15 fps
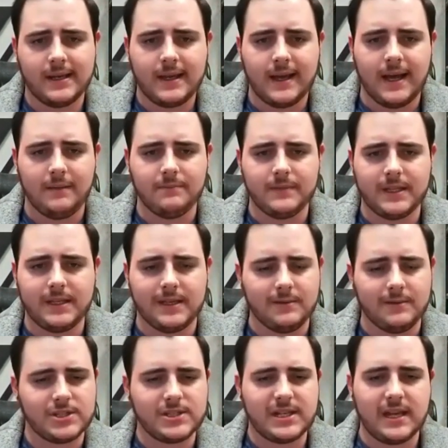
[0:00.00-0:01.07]
And
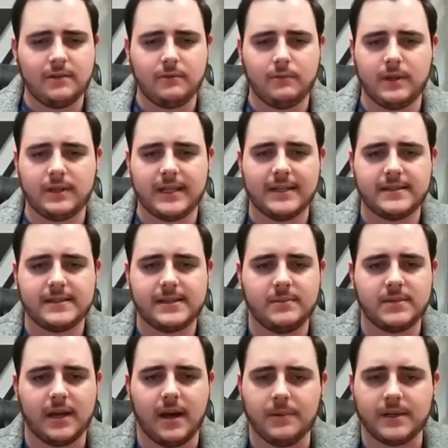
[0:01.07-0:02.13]
we're staying with that same
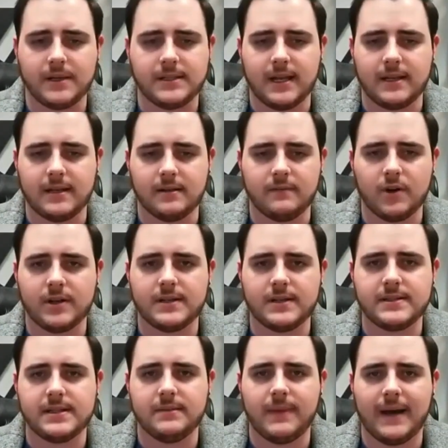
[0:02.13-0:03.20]
topic today, converting
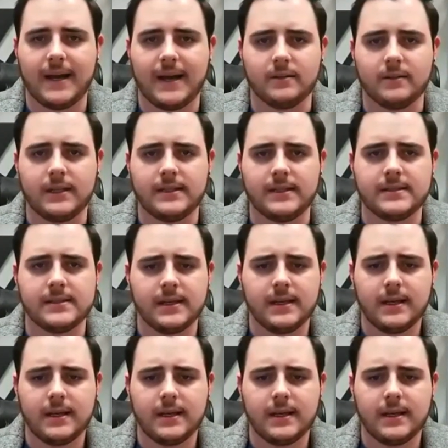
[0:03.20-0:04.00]
zBuyer leads.